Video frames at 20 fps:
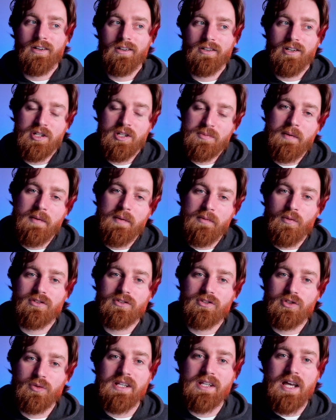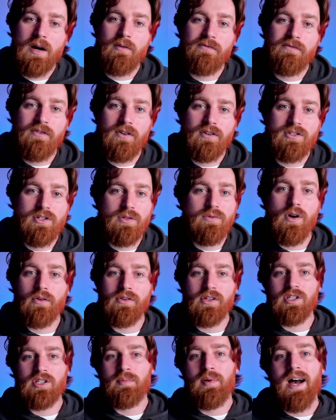it's probably worth doing that one first. You know
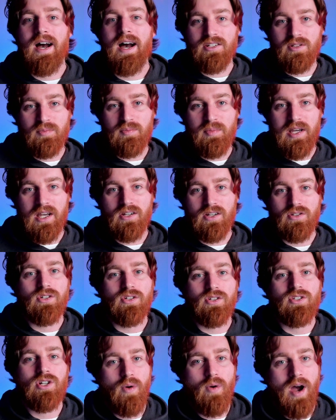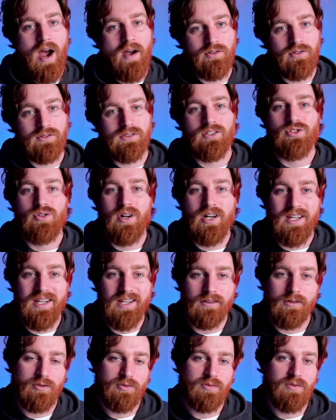that the pie is big, so let's go after it. Let's try to
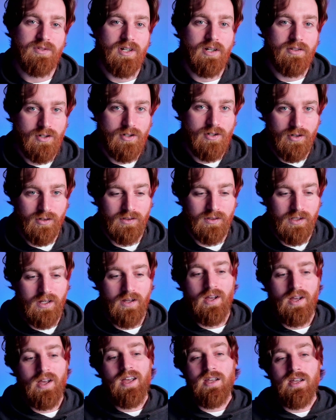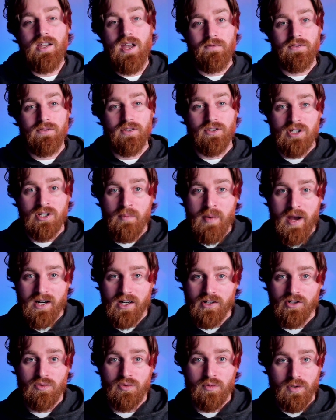get those results early. If there's
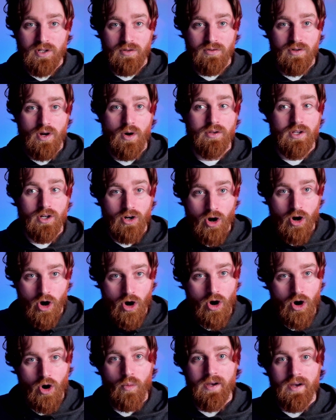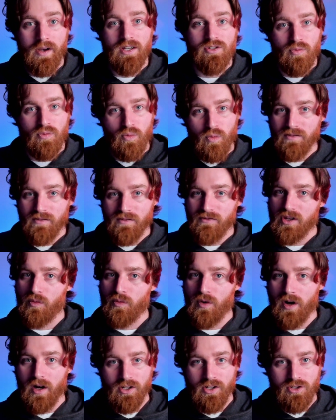competitors where you know you're always
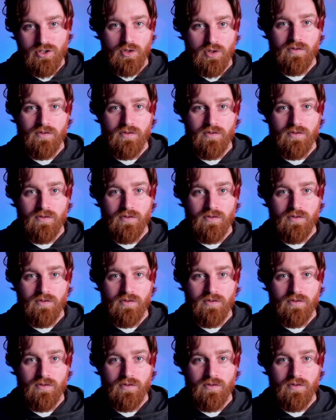1v1, it's you